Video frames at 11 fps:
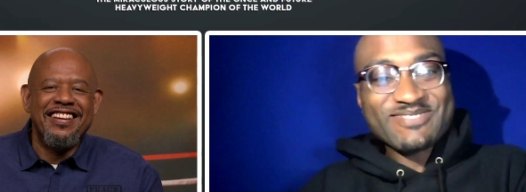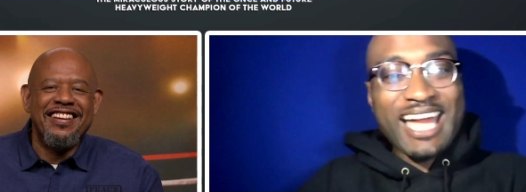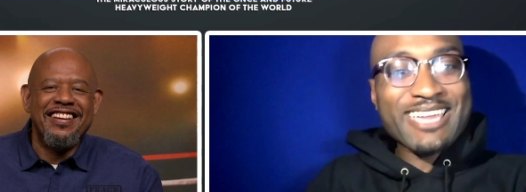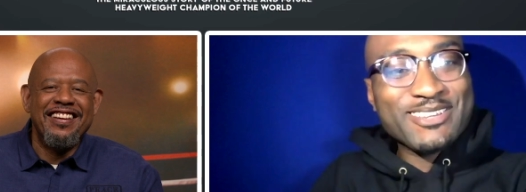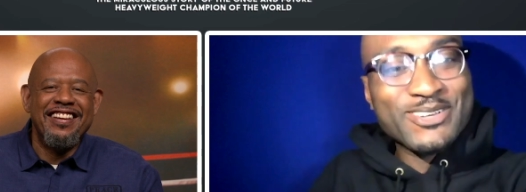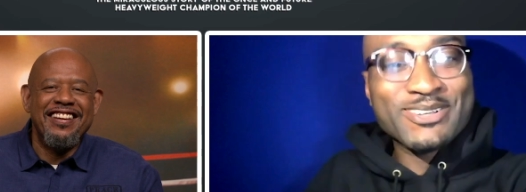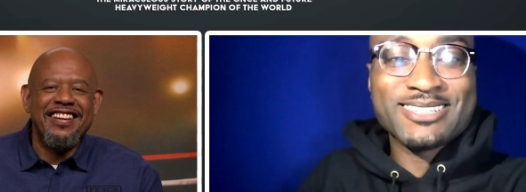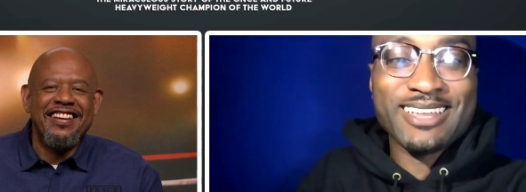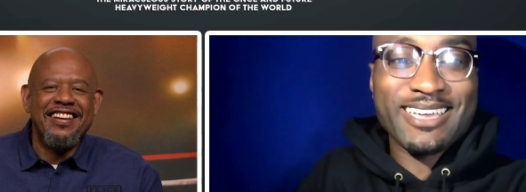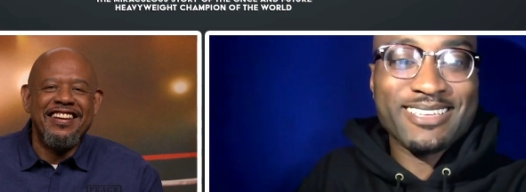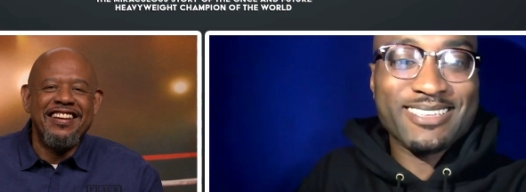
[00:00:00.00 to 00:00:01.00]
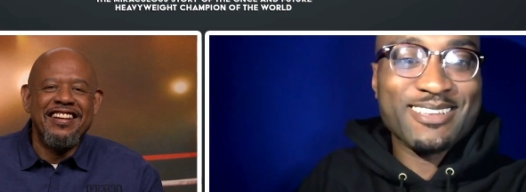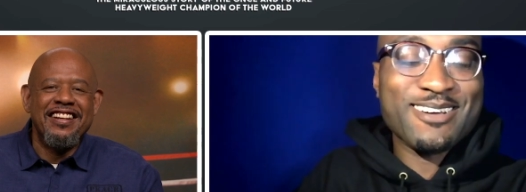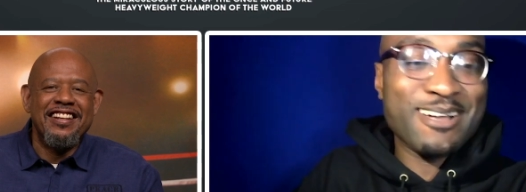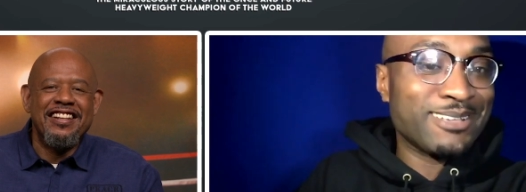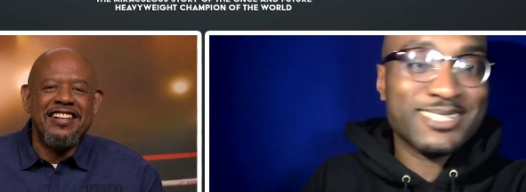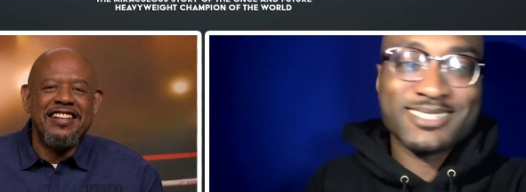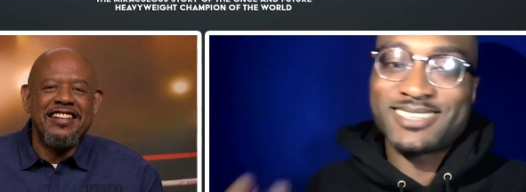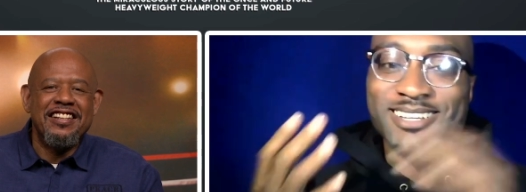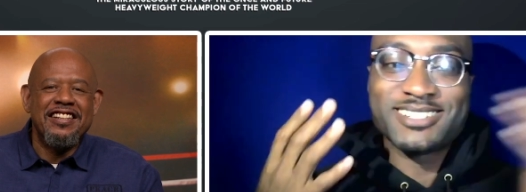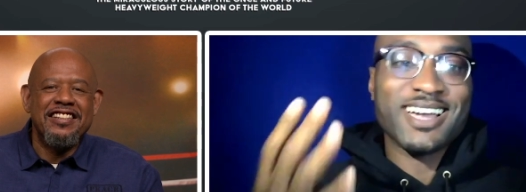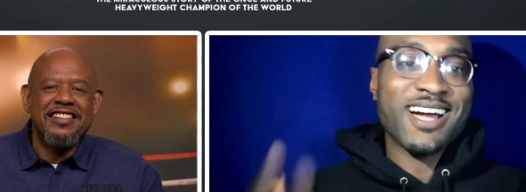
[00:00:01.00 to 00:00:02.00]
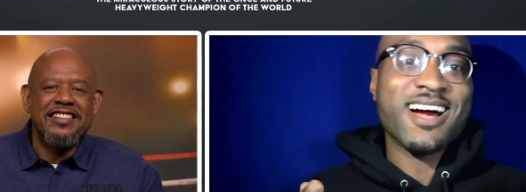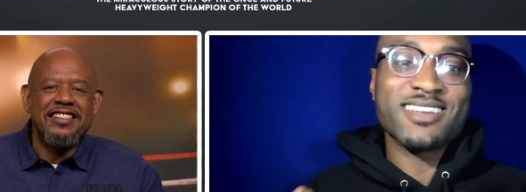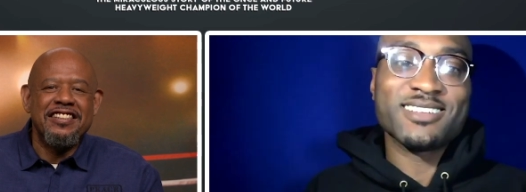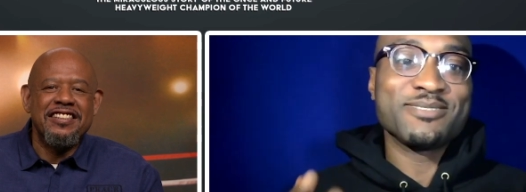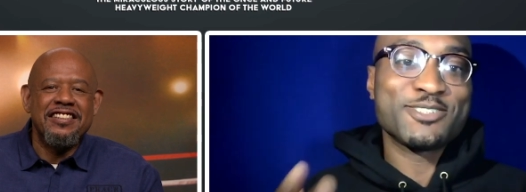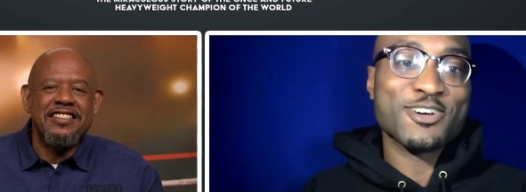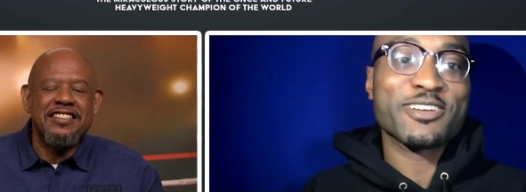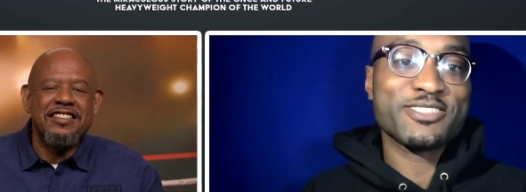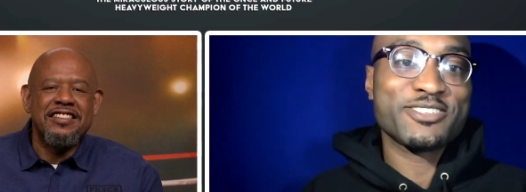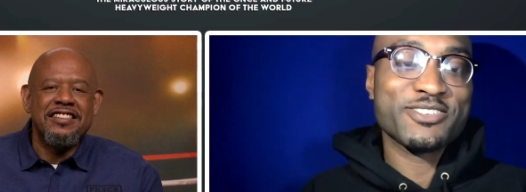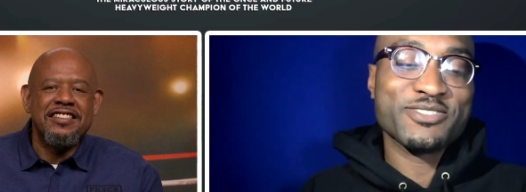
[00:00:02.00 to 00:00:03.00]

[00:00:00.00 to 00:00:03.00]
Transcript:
Speaker 1: How you doing today? You know, it's such an honor to be talking to